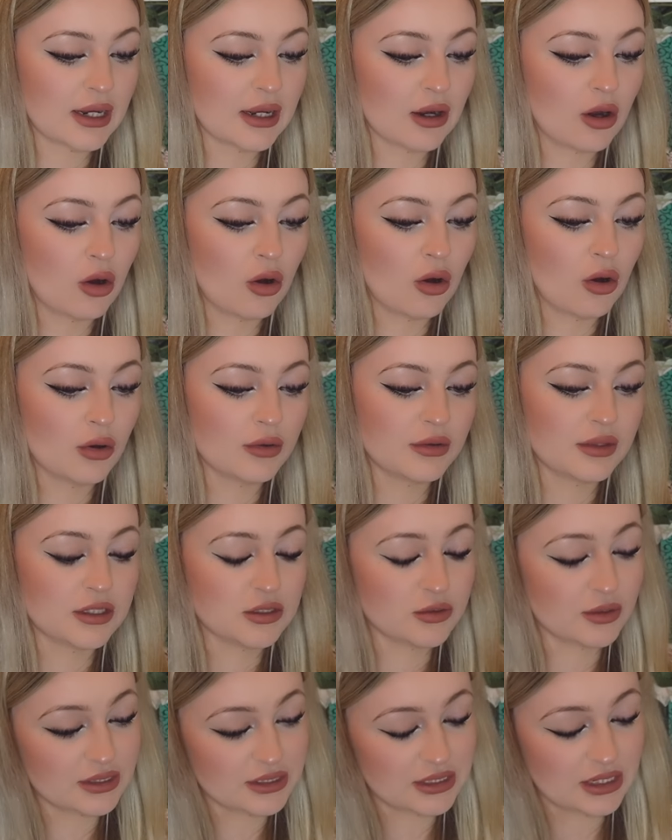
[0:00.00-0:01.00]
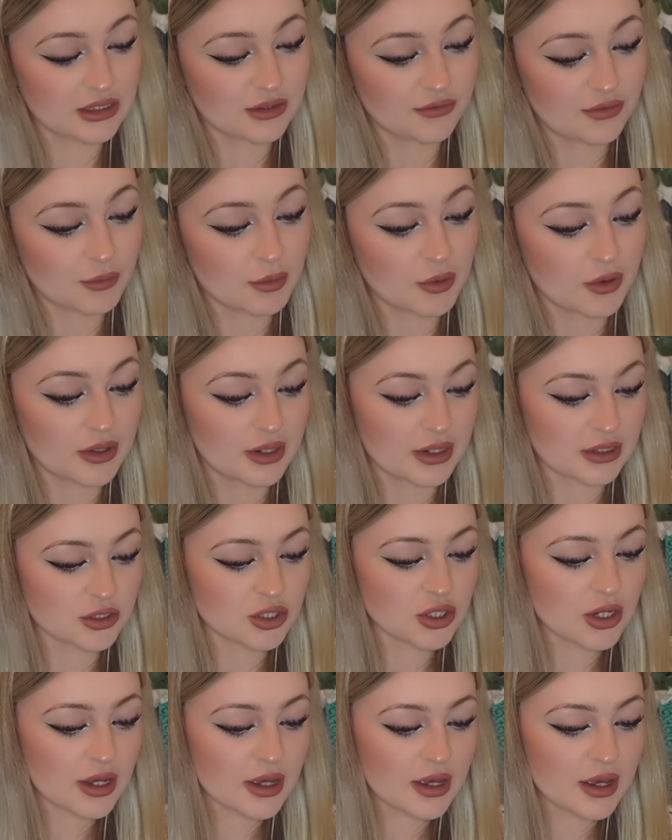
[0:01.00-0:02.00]
on the 22nd of February next
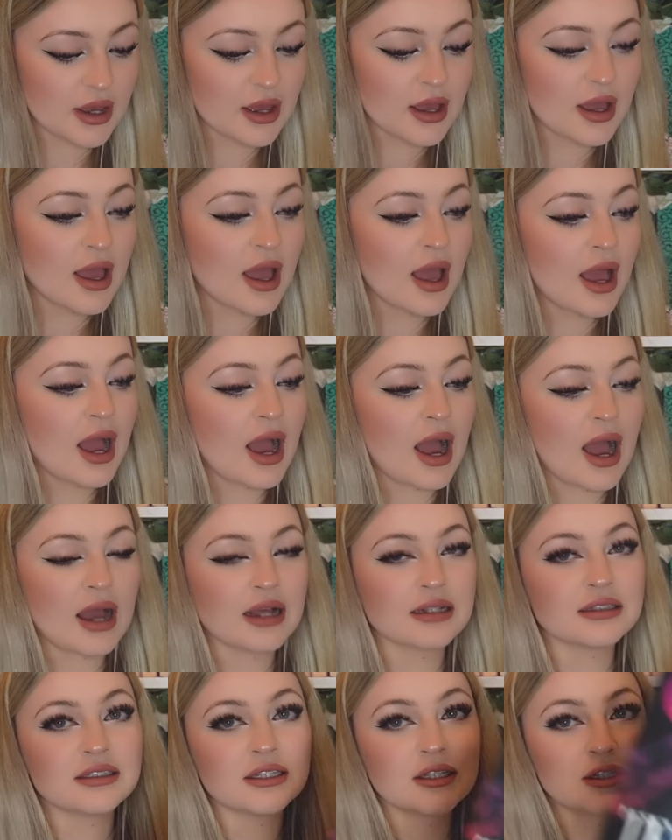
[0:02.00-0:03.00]
year and